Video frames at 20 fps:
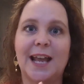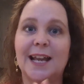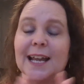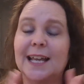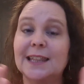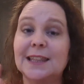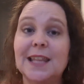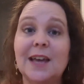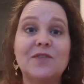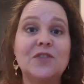and
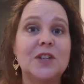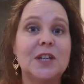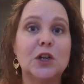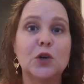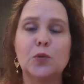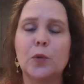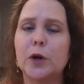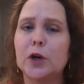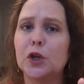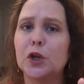I'd love to
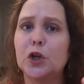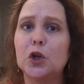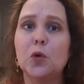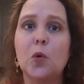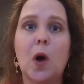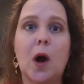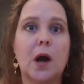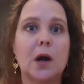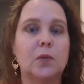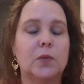hear where you
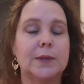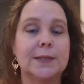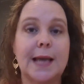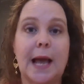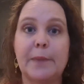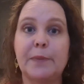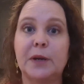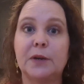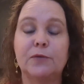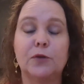are and what's
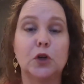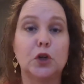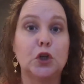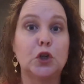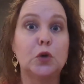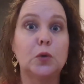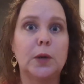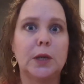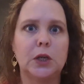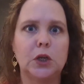happening for
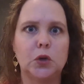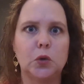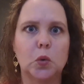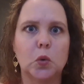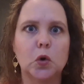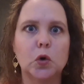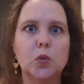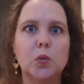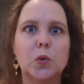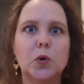you in
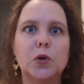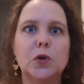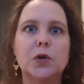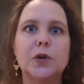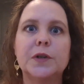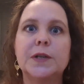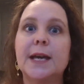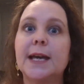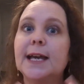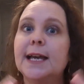your
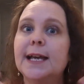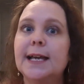world.